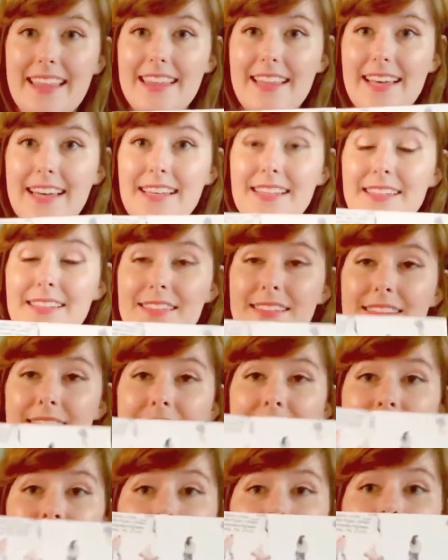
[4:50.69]
this,
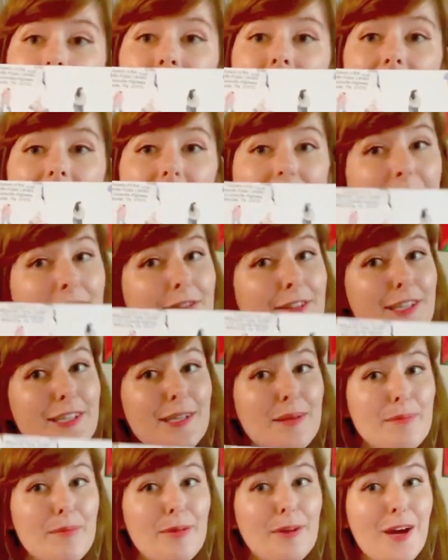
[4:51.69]
and if you're a
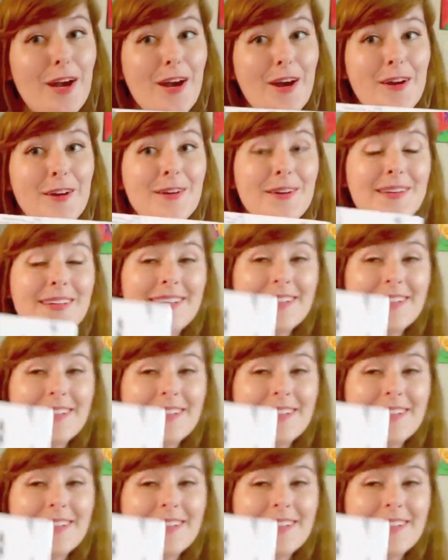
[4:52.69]
pro,